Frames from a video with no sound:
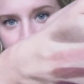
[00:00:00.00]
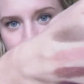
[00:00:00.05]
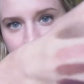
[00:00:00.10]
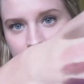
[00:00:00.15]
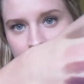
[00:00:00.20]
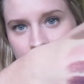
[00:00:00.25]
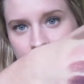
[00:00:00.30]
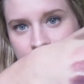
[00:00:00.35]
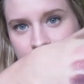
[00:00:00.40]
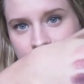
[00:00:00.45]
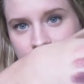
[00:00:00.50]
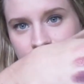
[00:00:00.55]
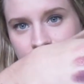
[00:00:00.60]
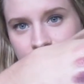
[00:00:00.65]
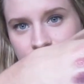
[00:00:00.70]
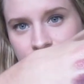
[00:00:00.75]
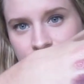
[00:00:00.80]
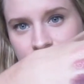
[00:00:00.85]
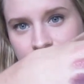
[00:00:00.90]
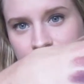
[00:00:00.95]
I mean, these
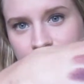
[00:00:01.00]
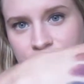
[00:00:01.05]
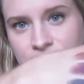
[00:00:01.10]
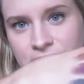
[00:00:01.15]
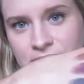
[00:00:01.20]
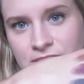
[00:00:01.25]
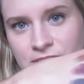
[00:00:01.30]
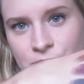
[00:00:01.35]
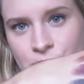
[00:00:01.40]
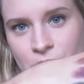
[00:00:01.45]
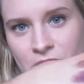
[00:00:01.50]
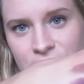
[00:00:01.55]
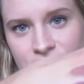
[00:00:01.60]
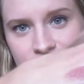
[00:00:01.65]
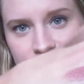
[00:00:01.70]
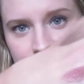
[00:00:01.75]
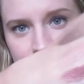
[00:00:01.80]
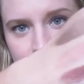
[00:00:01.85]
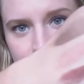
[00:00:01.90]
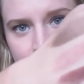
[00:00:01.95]
are the
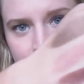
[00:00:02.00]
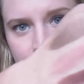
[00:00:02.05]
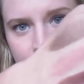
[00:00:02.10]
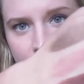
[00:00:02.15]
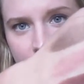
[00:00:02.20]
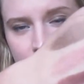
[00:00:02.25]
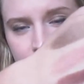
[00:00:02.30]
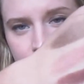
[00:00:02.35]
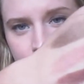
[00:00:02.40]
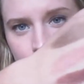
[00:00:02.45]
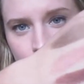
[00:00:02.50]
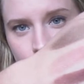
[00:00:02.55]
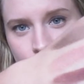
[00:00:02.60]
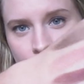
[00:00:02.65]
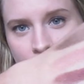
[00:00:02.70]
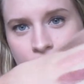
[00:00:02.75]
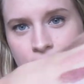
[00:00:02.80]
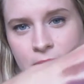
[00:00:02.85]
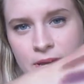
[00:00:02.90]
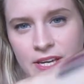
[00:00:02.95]
swatches. They, after
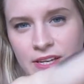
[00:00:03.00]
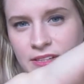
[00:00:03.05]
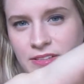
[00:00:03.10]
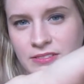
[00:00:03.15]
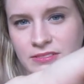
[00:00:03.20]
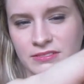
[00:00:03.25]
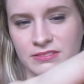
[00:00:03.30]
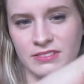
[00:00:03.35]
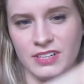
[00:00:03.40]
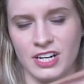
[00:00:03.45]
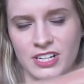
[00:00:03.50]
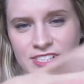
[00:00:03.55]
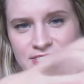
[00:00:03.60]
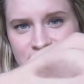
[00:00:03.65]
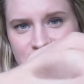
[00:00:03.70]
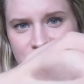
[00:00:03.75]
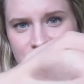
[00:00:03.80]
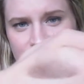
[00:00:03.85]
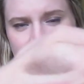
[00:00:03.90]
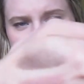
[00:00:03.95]
rubbing, are
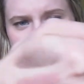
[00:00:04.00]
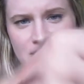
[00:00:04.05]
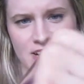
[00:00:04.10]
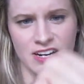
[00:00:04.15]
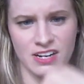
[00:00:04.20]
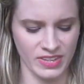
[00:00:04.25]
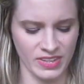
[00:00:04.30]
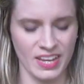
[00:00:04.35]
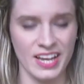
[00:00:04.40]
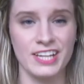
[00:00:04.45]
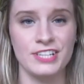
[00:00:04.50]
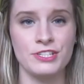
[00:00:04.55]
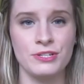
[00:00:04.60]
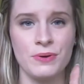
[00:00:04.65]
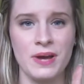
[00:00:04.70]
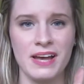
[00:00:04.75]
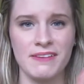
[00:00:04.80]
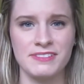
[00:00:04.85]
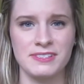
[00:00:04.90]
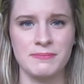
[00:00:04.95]
still there. I do
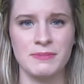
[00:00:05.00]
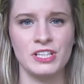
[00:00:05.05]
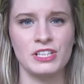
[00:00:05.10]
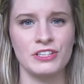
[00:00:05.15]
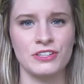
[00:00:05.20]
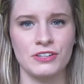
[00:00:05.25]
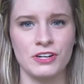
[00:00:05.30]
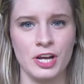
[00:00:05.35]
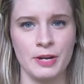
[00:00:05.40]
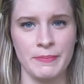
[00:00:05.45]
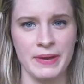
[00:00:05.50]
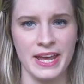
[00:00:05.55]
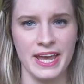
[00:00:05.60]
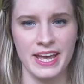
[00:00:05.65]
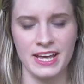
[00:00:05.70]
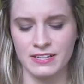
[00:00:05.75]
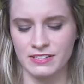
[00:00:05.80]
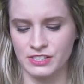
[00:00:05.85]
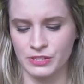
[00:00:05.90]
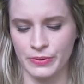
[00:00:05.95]
have some glitter on my
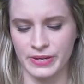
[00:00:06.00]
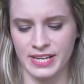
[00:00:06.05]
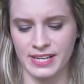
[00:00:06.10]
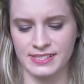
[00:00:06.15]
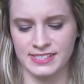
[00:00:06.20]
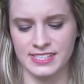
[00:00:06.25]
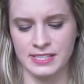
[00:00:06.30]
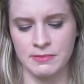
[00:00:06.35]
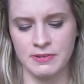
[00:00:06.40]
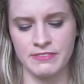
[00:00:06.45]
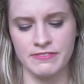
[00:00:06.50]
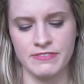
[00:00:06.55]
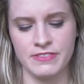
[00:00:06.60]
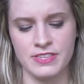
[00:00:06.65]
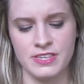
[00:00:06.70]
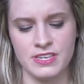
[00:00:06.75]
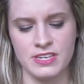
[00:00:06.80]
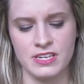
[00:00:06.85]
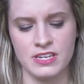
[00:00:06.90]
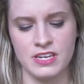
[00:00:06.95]
hand, so I guess some of
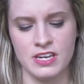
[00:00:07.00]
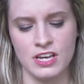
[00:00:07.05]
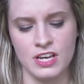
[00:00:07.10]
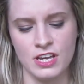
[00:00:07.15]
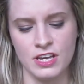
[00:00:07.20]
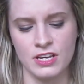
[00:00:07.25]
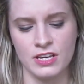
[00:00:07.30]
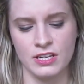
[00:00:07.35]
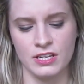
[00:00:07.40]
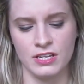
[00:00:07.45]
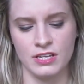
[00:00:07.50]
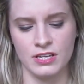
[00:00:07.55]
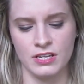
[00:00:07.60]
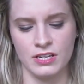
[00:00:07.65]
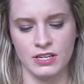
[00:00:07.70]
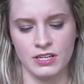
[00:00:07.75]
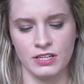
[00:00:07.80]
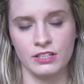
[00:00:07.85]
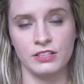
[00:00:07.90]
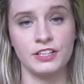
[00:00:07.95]
the
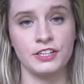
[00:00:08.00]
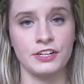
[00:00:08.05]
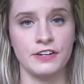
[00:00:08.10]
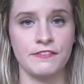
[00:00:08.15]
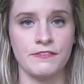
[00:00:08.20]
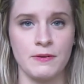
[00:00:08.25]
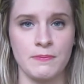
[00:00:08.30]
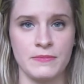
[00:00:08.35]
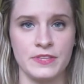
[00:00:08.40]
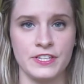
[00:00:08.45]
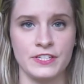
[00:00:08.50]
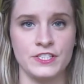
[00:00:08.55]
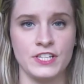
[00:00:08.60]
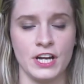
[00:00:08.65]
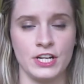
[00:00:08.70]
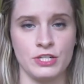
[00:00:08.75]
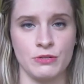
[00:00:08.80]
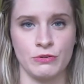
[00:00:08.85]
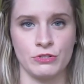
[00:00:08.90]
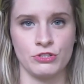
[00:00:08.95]
glitter from the
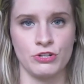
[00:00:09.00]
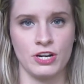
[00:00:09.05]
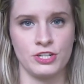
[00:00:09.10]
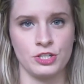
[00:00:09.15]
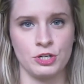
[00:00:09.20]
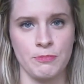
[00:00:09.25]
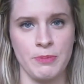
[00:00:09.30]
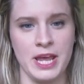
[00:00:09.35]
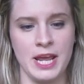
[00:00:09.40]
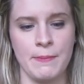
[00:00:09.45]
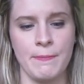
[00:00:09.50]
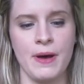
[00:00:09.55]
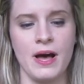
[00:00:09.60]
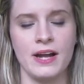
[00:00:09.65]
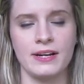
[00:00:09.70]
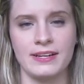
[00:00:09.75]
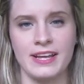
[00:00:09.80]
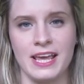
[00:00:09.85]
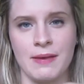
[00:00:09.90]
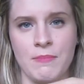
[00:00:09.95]
Genuine Treasure Paint
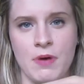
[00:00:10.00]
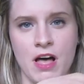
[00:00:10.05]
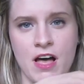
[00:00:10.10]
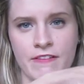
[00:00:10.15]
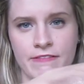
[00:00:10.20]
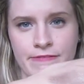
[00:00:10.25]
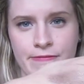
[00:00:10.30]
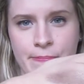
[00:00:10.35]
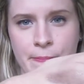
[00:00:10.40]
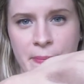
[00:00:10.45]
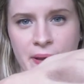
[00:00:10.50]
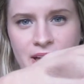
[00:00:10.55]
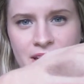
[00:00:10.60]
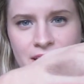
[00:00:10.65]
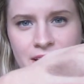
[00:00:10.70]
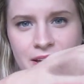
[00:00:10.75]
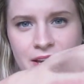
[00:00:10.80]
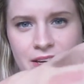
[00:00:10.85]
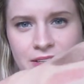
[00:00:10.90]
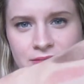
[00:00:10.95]
Pot came off,
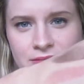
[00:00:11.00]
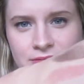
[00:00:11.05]
but